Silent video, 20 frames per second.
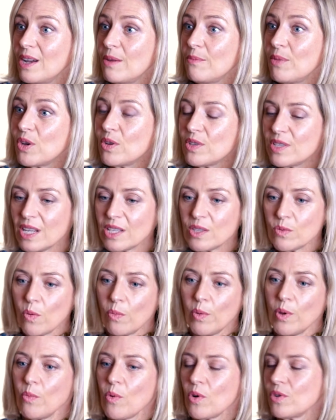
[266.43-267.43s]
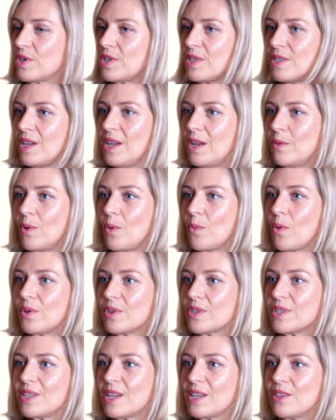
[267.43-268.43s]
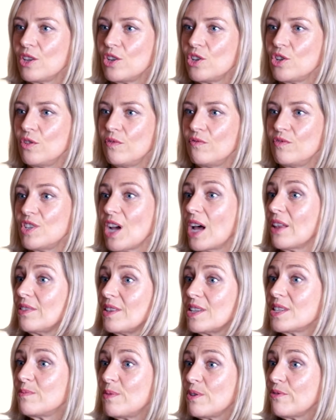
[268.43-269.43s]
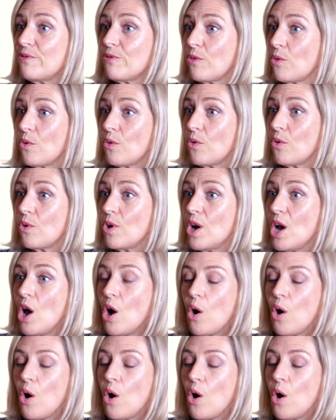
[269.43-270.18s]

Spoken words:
Because that's what we want to see. We want to see that you've done this before,